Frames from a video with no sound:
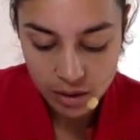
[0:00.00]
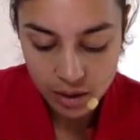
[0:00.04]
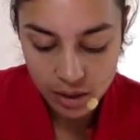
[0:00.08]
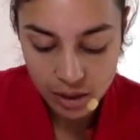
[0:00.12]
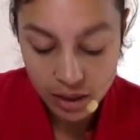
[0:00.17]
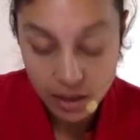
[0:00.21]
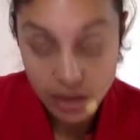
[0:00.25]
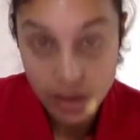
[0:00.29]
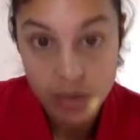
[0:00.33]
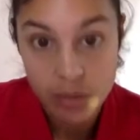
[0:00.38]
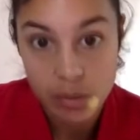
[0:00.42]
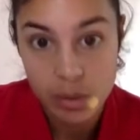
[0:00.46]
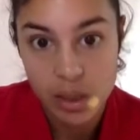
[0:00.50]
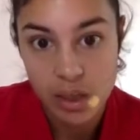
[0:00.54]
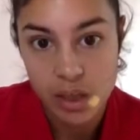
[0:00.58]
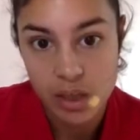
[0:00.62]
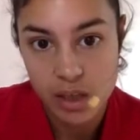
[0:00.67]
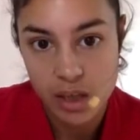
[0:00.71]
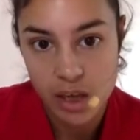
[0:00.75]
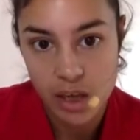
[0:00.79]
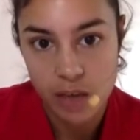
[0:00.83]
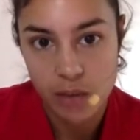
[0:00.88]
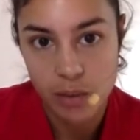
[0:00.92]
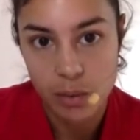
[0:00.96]
it's going to be in the
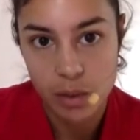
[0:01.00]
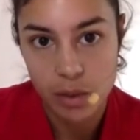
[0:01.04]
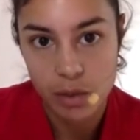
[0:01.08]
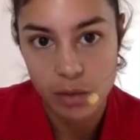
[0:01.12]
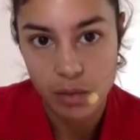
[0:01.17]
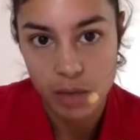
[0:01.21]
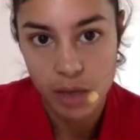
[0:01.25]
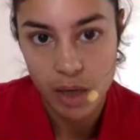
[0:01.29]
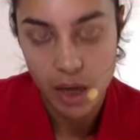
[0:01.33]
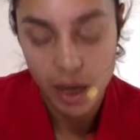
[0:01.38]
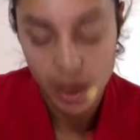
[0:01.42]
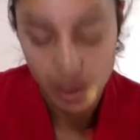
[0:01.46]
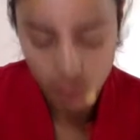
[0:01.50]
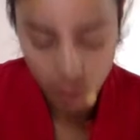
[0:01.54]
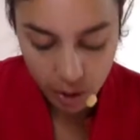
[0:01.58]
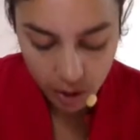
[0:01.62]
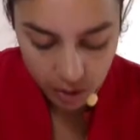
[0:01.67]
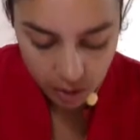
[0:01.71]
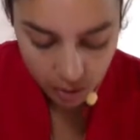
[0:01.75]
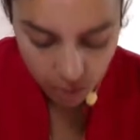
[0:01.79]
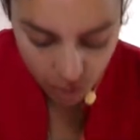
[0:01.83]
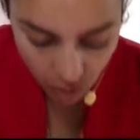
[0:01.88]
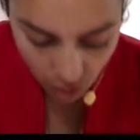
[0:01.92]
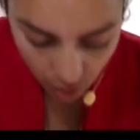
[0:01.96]
text when I read it anyway.
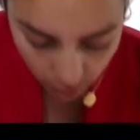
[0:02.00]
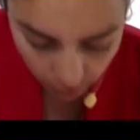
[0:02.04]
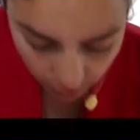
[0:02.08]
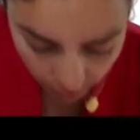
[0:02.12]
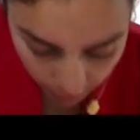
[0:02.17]
So,